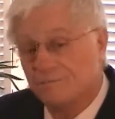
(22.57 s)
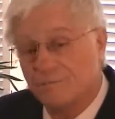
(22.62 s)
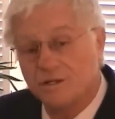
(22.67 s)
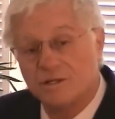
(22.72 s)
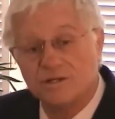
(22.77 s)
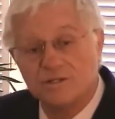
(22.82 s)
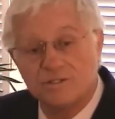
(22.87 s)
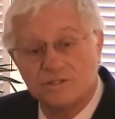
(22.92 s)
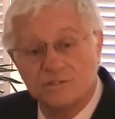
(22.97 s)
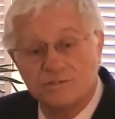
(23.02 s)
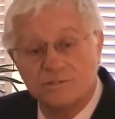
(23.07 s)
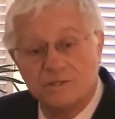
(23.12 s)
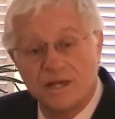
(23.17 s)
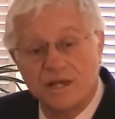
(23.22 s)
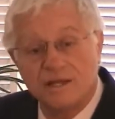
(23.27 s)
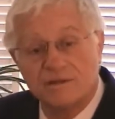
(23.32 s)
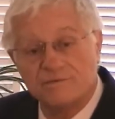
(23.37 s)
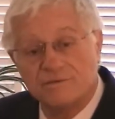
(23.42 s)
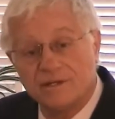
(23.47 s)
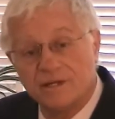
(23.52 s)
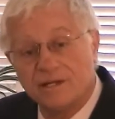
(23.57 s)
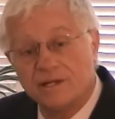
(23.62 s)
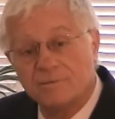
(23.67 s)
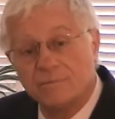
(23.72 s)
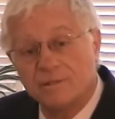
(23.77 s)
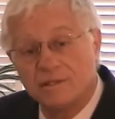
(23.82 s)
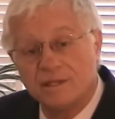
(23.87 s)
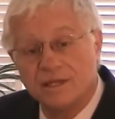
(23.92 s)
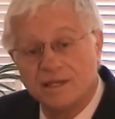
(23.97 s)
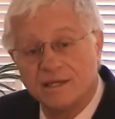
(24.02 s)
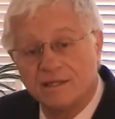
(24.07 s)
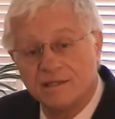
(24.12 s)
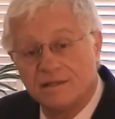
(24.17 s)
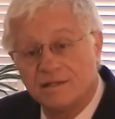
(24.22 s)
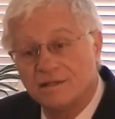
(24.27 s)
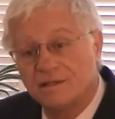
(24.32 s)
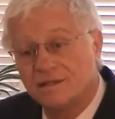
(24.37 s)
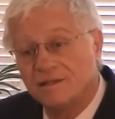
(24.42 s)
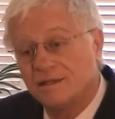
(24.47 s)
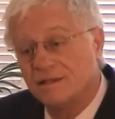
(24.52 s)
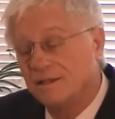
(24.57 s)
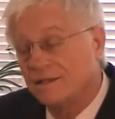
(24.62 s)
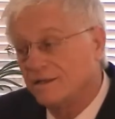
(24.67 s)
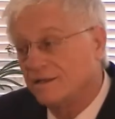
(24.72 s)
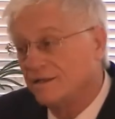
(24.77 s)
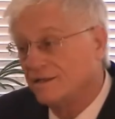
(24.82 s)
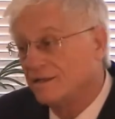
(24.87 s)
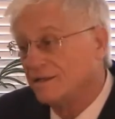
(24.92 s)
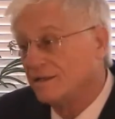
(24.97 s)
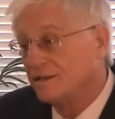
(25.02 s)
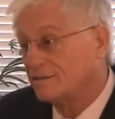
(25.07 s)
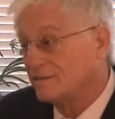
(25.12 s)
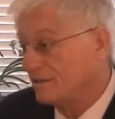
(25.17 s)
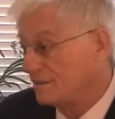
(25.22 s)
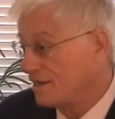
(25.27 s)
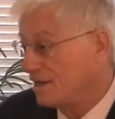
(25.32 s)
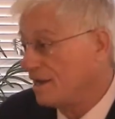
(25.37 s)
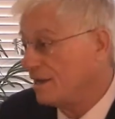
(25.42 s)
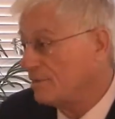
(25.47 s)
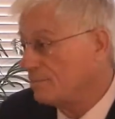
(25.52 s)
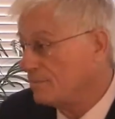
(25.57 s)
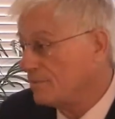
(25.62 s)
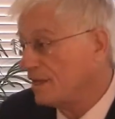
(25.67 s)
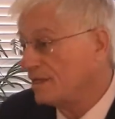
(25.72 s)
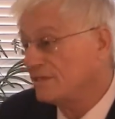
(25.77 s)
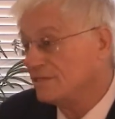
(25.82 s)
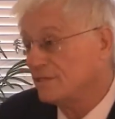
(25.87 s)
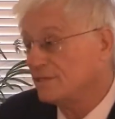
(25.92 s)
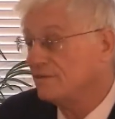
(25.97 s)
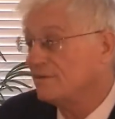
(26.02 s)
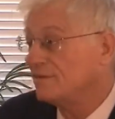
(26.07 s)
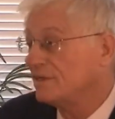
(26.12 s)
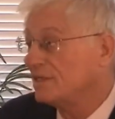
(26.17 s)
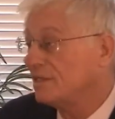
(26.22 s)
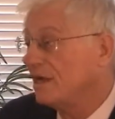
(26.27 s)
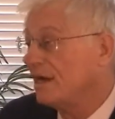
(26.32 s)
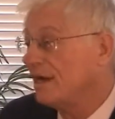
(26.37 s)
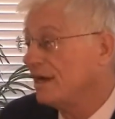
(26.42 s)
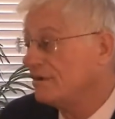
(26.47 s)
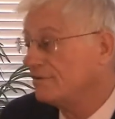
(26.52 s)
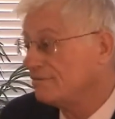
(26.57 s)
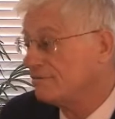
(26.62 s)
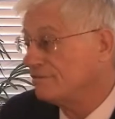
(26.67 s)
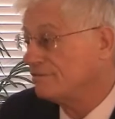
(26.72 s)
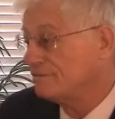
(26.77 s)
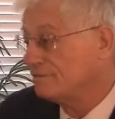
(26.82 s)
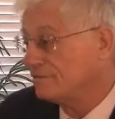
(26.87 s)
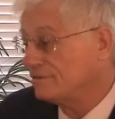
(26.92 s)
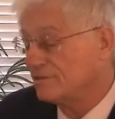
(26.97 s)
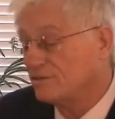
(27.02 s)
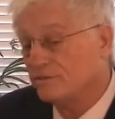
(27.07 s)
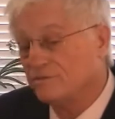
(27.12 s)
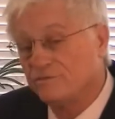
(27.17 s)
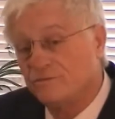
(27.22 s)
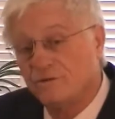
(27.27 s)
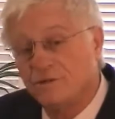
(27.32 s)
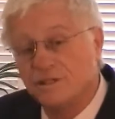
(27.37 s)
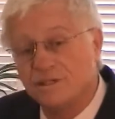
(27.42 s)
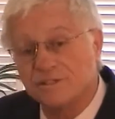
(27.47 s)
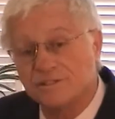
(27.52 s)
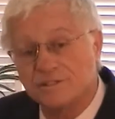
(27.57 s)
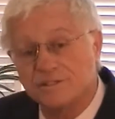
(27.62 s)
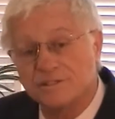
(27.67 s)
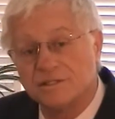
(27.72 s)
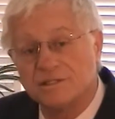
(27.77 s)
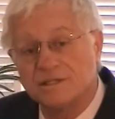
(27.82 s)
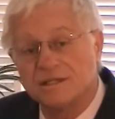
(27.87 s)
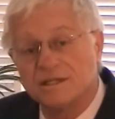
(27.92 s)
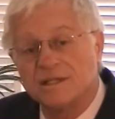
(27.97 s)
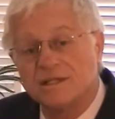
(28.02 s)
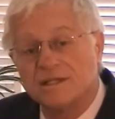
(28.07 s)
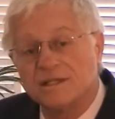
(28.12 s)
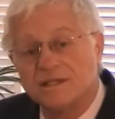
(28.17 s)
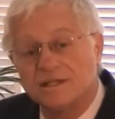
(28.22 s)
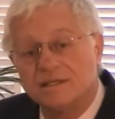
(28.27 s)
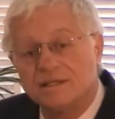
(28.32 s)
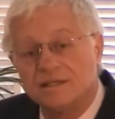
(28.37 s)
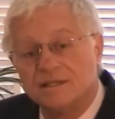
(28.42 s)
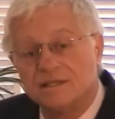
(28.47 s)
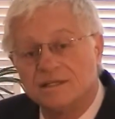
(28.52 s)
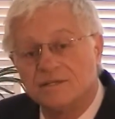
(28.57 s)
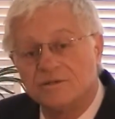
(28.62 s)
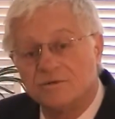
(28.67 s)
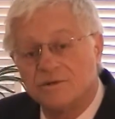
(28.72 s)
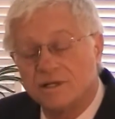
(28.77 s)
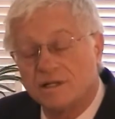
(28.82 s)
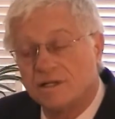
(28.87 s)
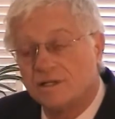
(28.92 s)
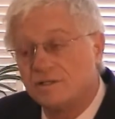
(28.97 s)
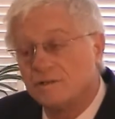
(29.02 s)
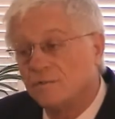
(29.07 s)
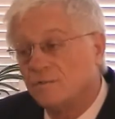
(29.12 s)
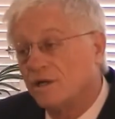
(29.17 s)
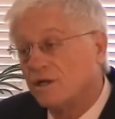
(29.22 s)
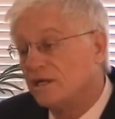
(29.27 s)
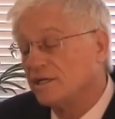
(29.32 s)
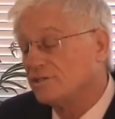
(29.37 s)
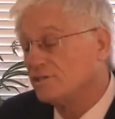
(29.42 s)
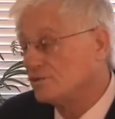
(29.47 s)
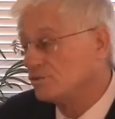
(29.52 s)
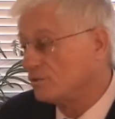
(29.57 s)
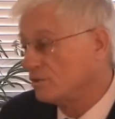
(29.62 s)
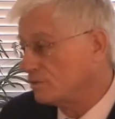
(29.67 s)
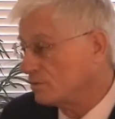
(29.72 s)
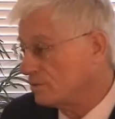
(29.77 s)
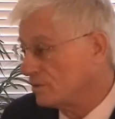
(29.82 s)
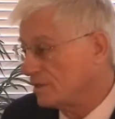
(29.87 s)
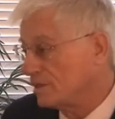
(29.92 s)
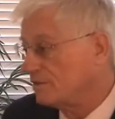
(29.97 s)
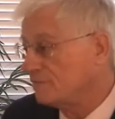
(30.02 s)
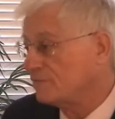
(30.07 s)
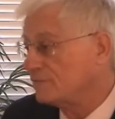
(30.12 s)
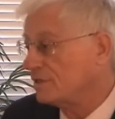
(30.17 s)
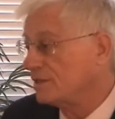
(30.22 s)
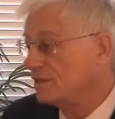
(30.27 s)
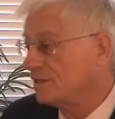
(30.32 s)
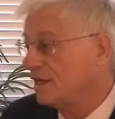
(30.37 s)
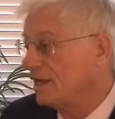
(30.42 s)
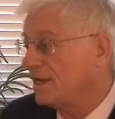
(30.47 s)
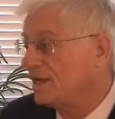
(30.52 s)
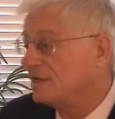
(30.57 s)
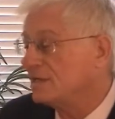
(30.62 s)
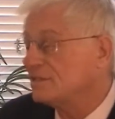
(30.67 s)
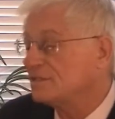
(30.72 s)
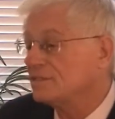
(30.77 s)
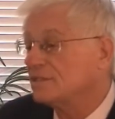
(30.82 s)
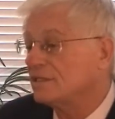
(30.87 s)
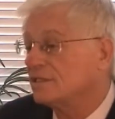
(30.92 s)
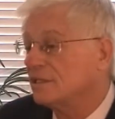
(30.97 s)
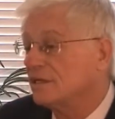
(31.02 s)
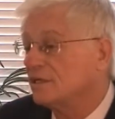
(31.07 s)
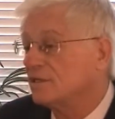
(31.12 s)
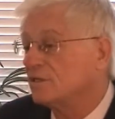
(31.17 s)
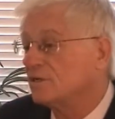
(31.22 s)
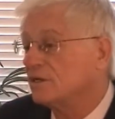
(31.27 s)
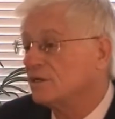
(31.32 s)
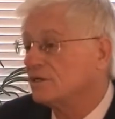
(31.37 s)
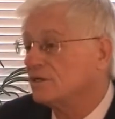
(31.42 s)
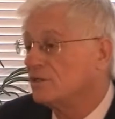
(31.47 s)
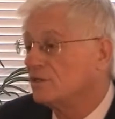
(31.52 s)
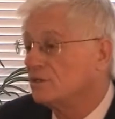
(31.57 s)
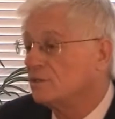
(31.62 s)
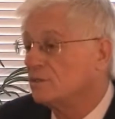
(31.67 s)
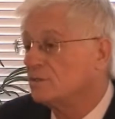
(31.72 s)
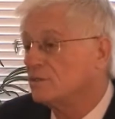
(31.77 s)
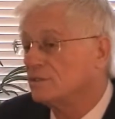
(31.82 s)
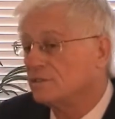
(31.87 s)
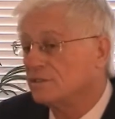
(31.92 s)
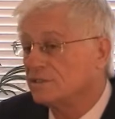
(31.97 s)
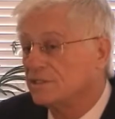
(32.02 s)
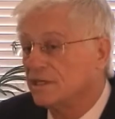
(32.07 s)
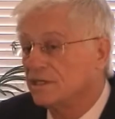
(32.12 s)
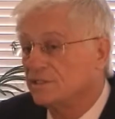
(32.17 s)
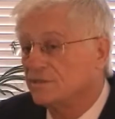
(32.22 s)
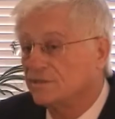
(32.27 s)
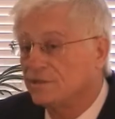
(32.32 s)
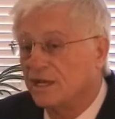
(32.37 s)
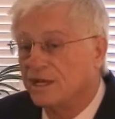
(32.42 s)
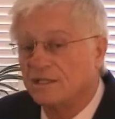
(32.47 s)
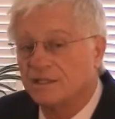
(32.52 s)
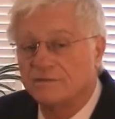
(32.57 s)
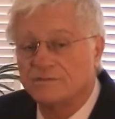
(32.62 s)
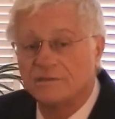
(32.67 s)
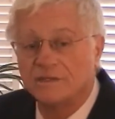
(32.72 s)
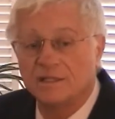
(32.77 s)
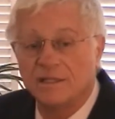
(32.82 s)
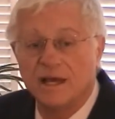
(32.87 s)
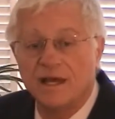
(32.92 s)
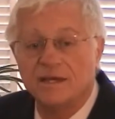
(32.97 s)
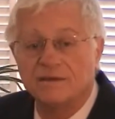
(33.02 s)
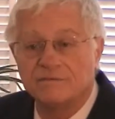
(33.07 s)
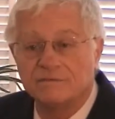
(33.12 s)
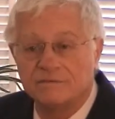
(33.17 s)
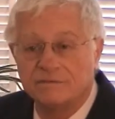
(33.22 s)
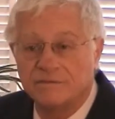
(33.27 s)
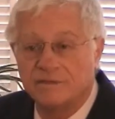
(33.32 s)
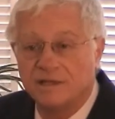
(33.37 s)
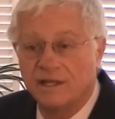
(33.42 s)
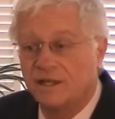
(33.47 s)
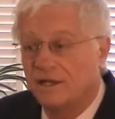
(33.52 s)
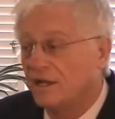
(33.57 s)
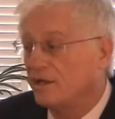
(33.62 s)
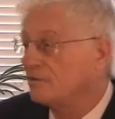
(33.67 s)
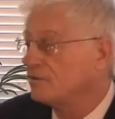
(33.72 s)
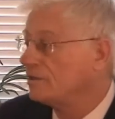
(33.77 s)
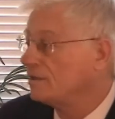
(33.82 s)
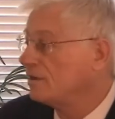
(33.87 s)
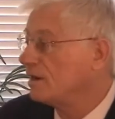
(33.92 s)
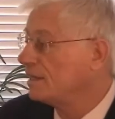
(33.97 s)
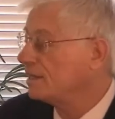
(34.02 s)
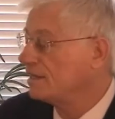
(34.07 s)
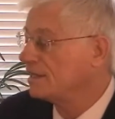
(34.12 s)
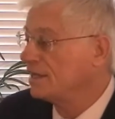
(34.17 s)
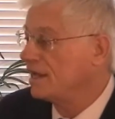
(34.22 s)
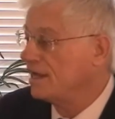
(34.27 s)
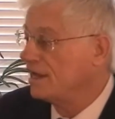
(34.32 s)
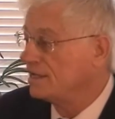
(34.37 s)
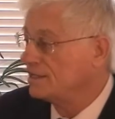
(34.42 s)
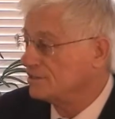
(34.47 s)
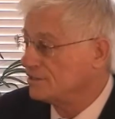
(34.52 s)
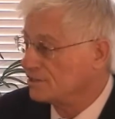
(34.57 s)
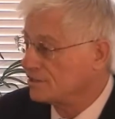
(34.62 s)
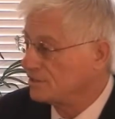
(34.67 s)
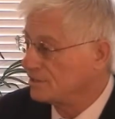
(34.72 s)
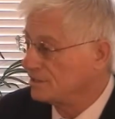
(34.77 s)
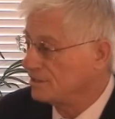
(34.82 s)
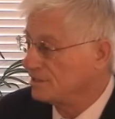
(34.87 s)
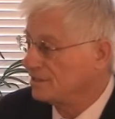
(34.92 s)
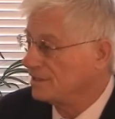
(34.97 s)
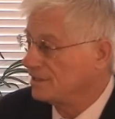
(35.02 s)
parachute out of an airplane, and to them that's living life to the fullest. The adrenaline rush or whatever it takes, and they look at you and say you're not living life, you're not out there on the edge.